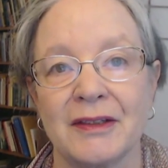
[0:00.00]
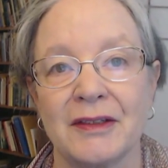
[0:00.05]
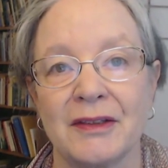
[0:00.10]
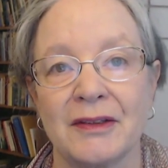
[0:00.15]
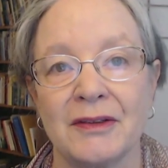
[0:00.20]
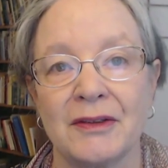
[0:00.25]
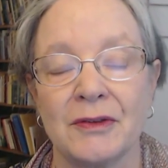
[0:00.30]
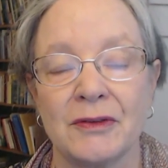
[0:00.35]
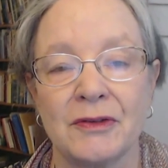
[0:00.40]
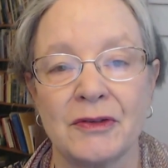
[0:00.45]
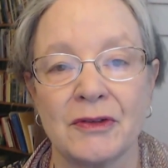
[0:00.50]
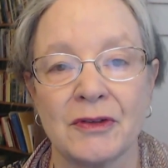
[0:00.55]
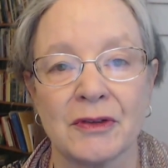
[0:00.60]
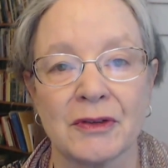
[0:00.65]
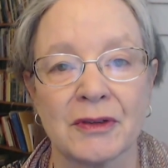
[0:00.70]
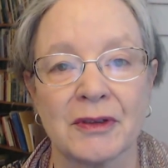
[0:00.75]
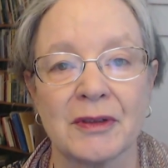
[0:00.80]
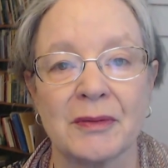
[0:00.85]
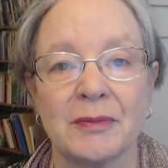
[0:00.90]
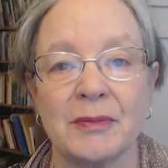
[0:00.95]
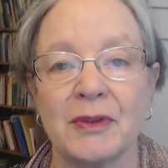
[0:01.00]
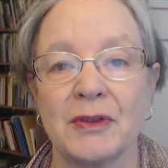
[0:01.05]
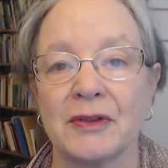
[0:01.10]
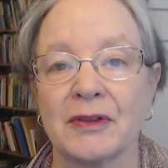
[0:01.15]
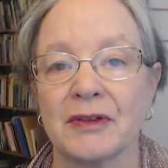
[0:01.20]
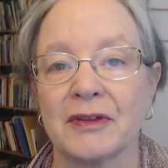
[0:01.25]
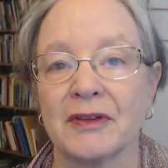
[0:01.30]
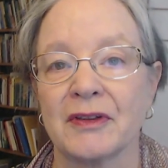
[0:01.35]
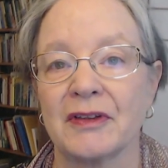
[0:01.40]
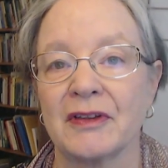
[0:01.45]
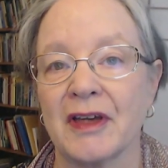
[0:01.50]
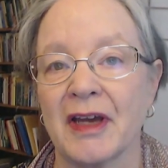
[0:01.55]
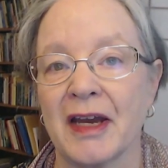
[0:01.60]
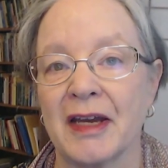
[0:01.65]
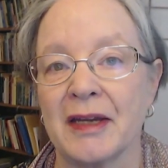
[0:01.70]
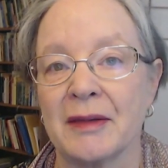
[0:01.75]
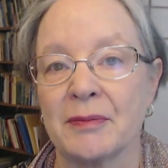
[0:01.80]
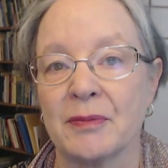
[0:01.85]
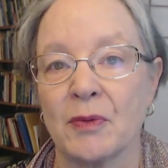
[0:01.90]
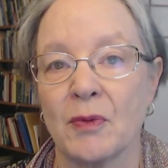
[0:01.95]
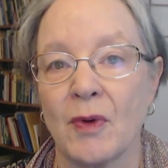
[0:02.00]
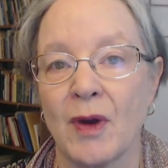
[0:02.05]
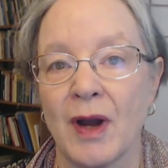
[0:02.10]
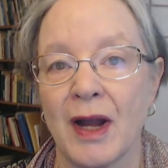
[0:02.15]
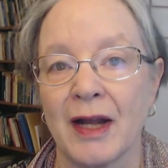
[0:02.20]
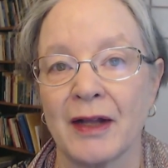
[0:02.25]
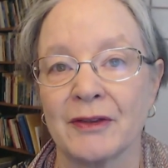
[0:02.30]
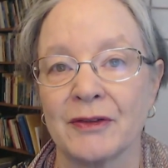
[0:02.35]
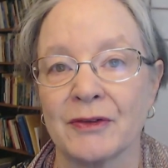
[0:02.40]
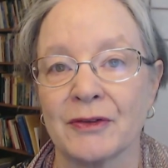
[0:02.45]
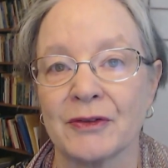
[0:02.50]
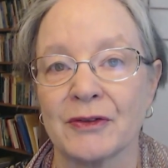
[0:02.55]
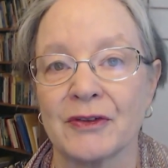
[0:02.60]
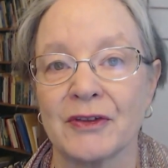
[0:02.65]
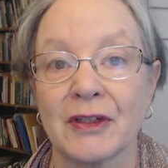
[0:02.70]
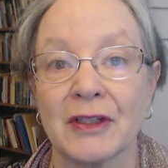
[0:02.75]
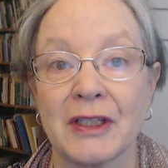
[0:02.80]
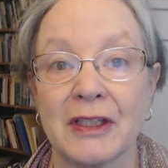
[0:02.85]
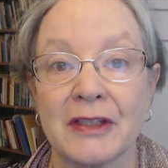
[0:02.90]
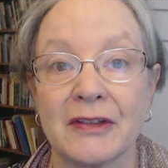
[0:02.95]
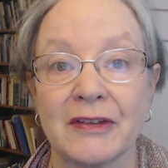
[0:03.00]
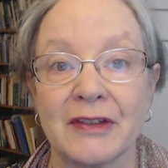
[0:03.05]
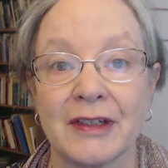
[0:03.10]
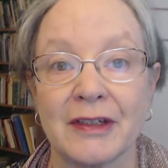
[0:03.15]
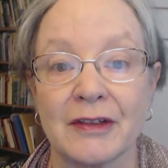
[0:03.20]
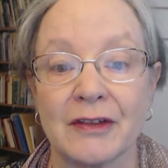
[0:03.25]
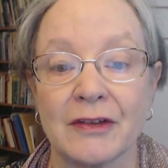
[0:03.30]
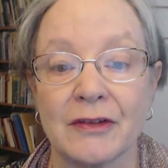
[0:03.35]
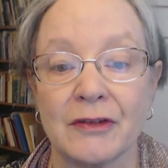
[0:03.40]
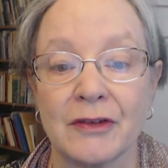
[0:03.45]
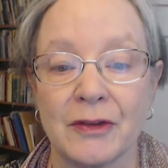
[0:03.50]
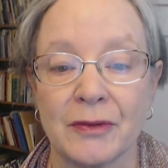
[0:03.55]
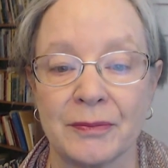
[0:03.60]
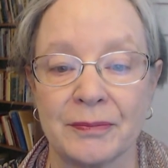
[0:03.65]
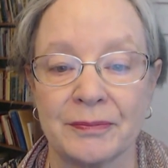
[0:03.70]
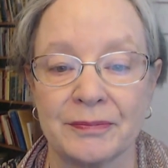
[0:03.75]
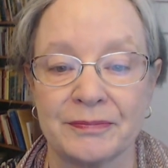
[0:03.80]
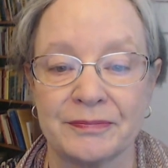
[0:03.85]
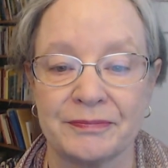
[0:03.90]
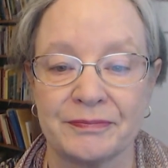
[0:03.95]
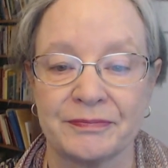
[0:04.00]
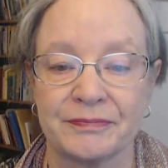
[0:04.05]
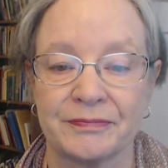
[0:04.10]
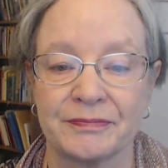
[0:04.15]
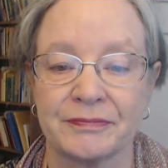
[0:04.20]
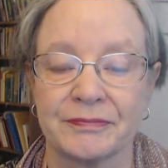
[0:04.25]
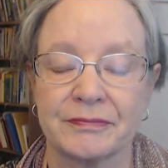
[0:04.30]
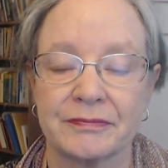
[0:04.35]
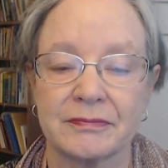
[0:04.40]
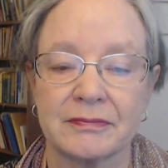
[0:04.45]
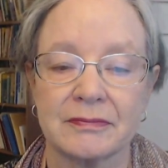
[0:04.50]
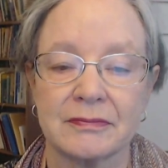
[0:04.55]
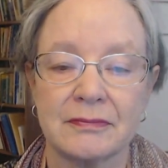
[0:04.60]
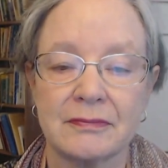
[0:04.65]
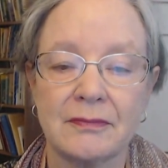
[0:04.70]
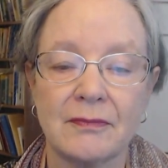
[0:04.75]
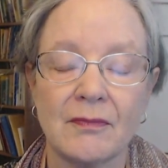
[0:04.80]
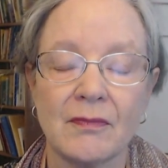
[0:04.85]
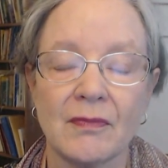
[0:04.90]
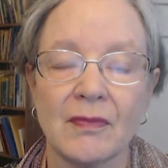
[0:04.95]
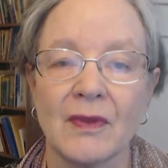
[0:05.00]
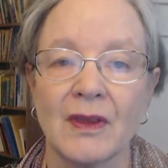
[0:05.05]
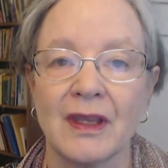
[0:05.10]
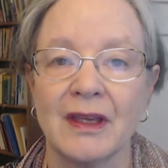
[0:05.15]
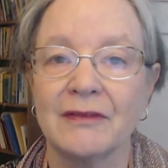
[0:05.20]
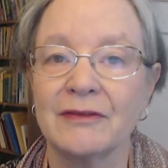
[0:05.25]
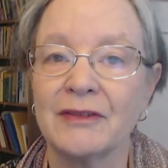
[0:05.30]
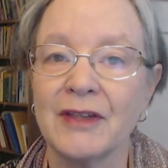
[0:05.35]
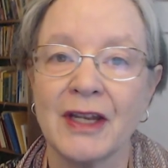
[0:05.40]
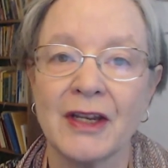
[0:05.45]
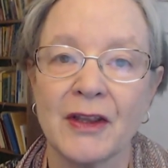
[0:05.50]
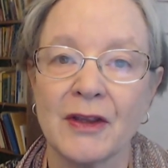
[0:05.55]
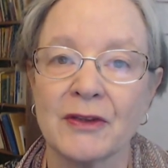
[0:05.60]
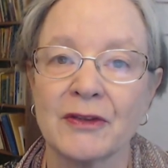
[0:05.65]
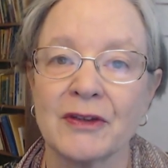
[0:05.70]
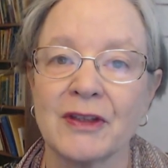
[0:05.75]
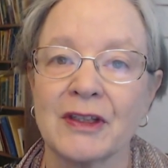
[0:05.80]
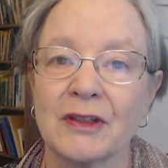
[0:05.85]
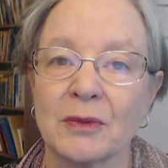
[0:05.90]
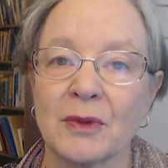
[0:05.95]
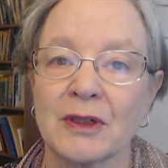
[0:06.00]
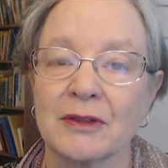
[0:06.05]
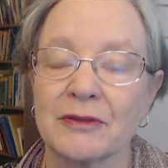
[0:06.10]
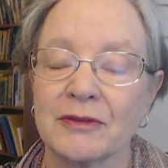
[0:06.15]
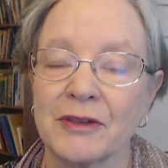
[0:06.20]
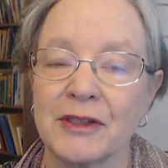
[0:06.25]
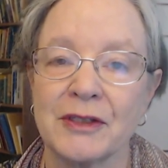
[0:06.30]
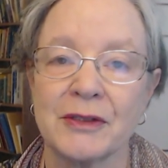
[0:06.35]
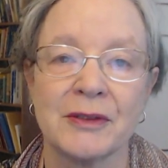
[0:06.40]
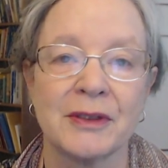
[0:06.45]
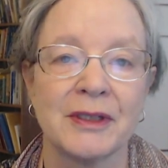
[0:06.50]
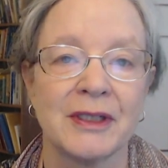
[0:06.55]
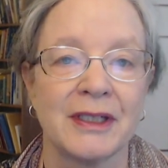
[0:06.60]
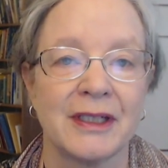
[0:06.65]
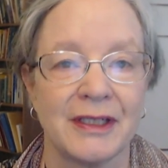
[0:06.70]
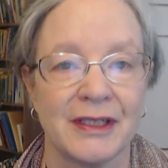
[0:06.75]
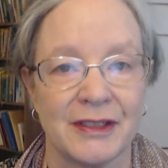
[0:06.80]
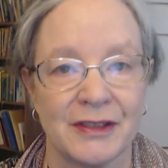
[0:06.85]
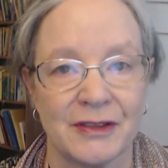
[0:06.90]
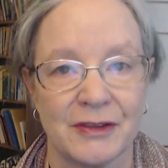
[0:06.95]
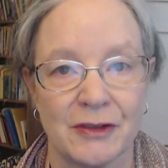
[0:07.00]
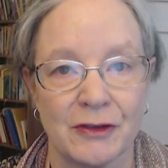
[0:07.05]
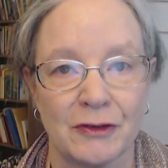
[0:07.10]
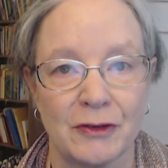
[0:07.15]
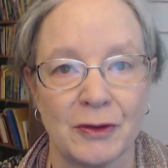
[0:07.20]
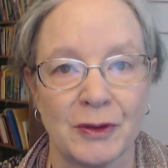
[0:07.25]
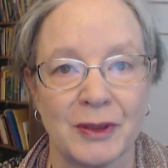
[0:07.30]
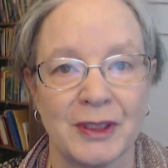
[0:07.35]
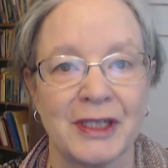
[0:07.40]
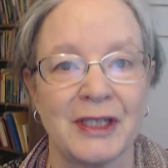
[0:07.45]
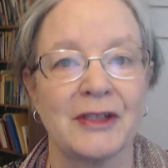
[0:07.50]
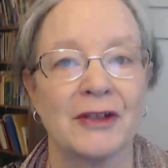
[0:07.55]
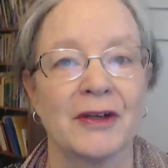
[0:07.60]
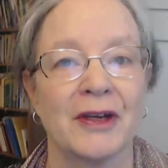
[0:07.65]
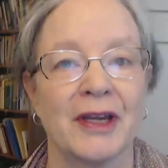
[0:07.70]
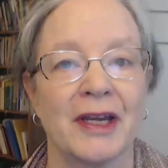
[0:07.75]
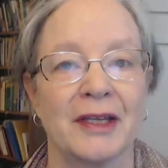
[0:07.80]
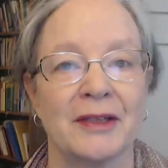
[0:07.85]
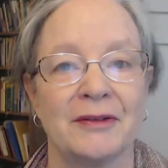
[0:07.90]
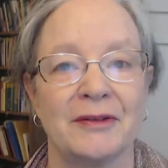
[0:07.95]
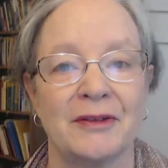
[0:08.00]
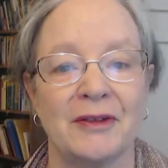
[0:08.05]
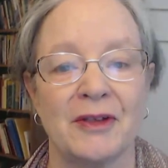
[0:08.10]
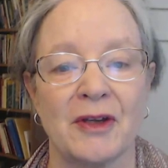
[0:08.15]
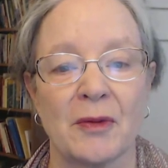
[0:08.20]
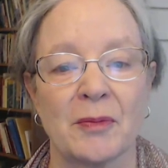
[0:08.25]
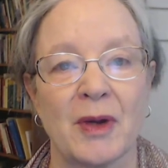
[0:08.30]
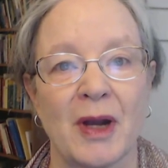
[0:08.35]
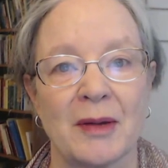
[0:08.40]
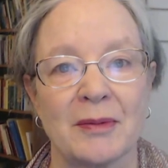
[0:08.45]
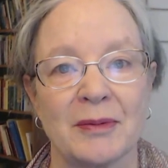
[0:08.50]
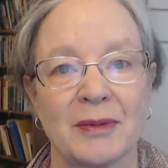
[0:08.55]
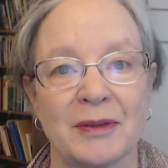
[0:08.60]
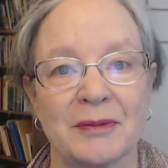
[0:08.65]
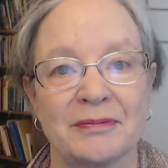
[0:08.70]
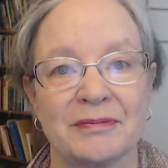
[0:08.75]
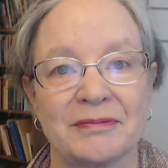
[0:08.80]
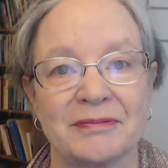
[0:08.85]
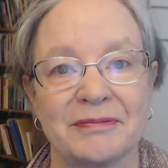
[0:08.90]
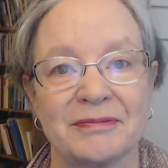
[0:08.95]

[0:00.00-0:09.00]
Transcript: use your computer to type while you're still listening to Zoom. If none of those things work for you, just do it in your head, no problem.